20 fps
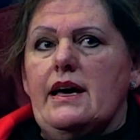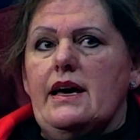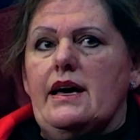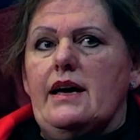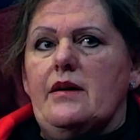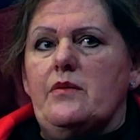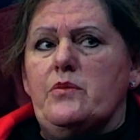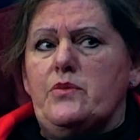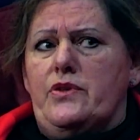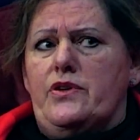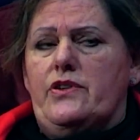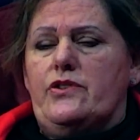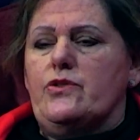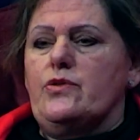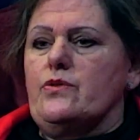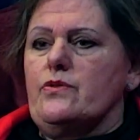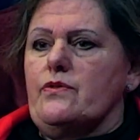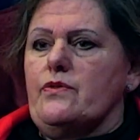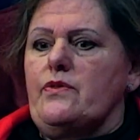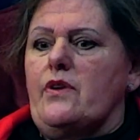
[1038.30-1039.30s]
where it
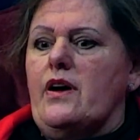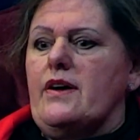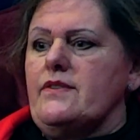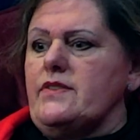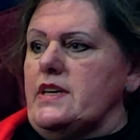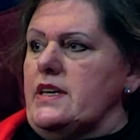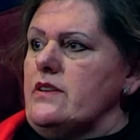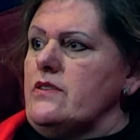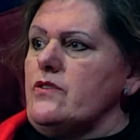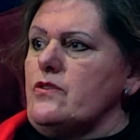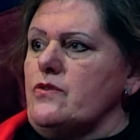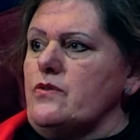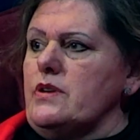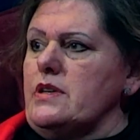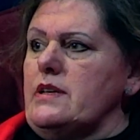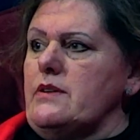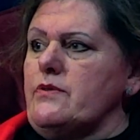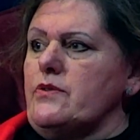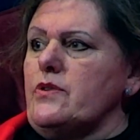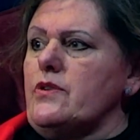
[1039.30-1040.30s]
took 5 years
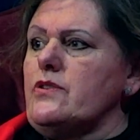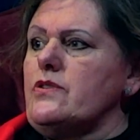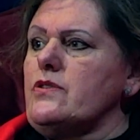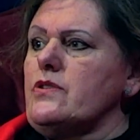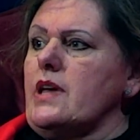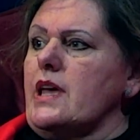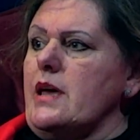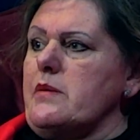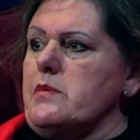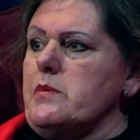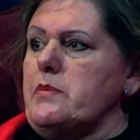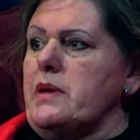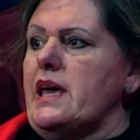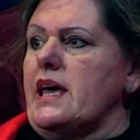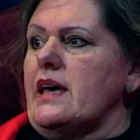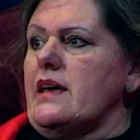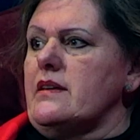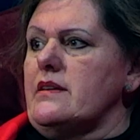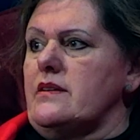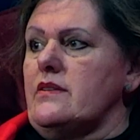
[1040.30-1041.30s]
really for it to come
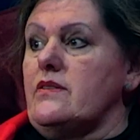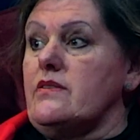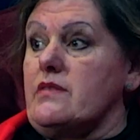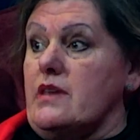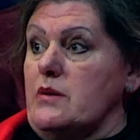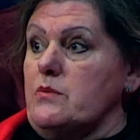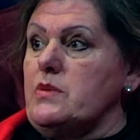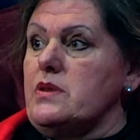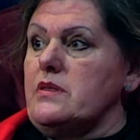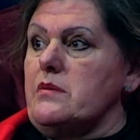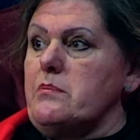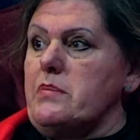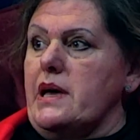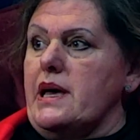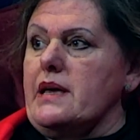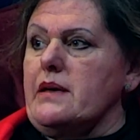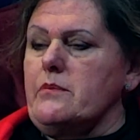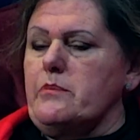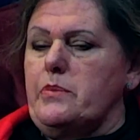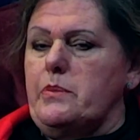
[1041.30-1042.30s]
about, and same with
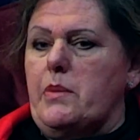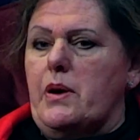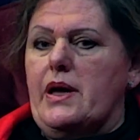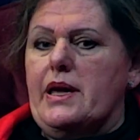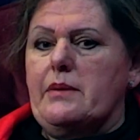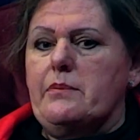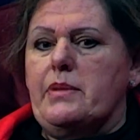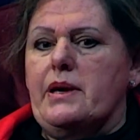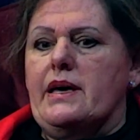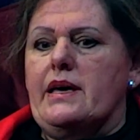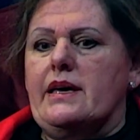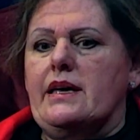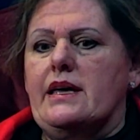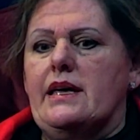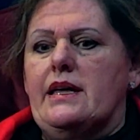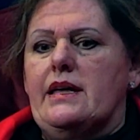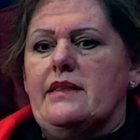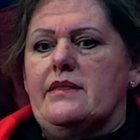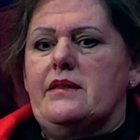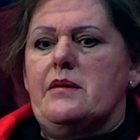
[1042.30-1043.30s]
the bike park,
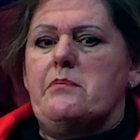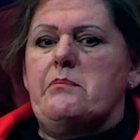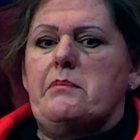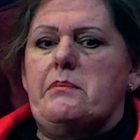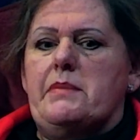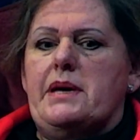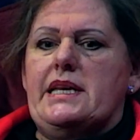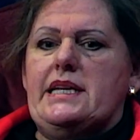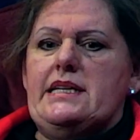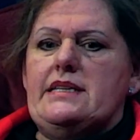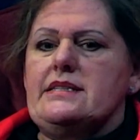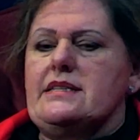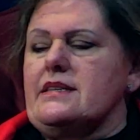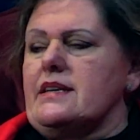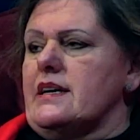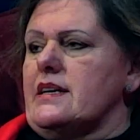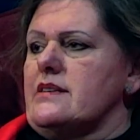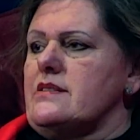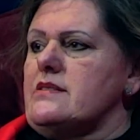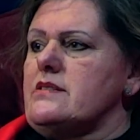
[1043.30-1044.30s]
the money
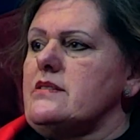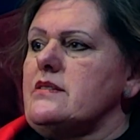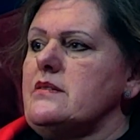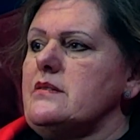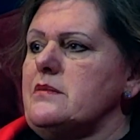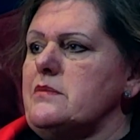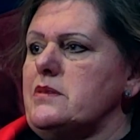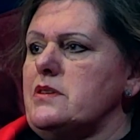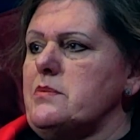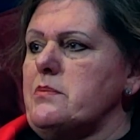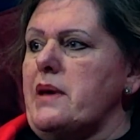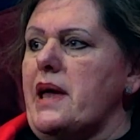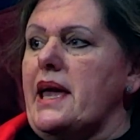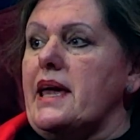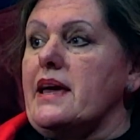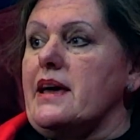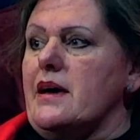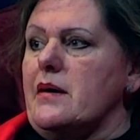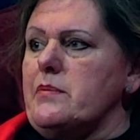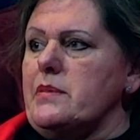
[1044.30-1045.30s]
starts to
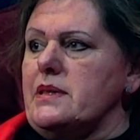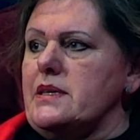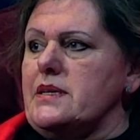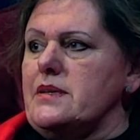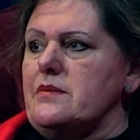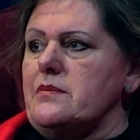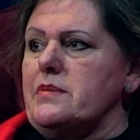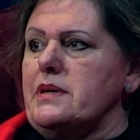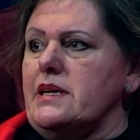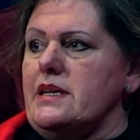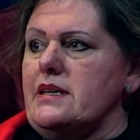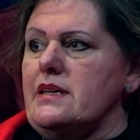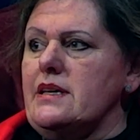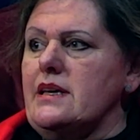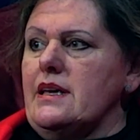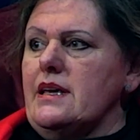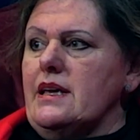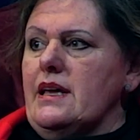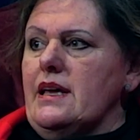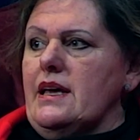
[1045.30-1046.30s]
bank up a little bit.
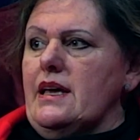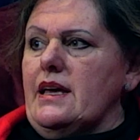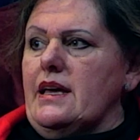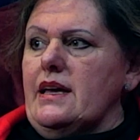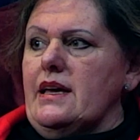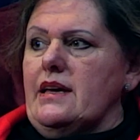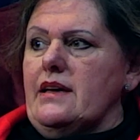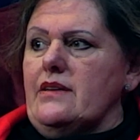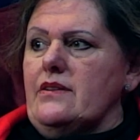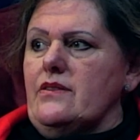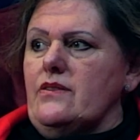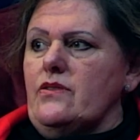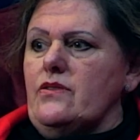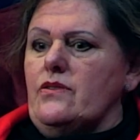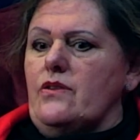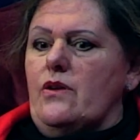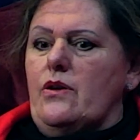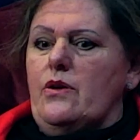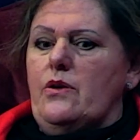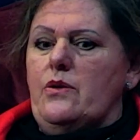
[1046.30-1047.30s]
And
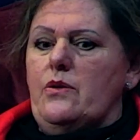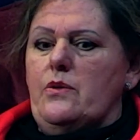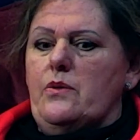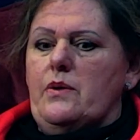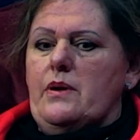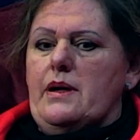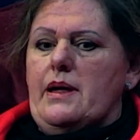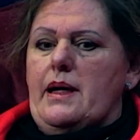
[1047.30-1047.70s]
so